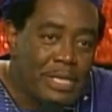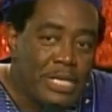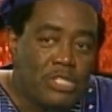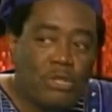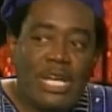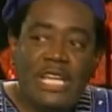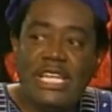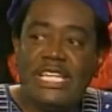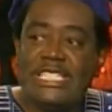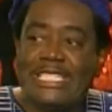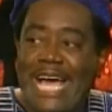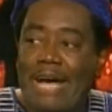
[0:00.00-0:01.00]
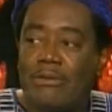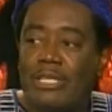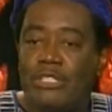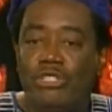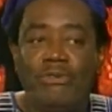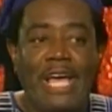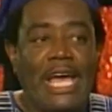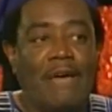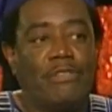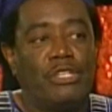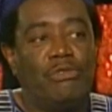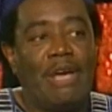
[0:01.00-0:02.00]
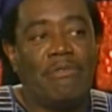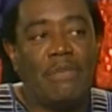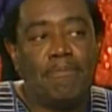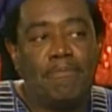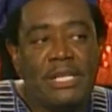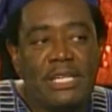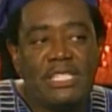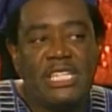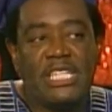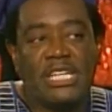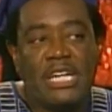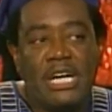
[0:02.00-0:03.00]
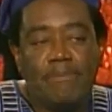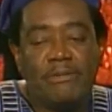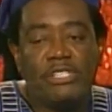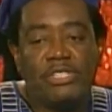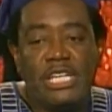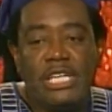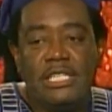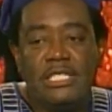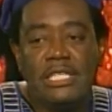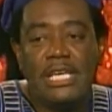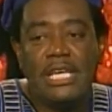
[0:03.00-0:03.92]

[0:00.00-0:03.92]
So any doubt that you have the ability to accomplish things,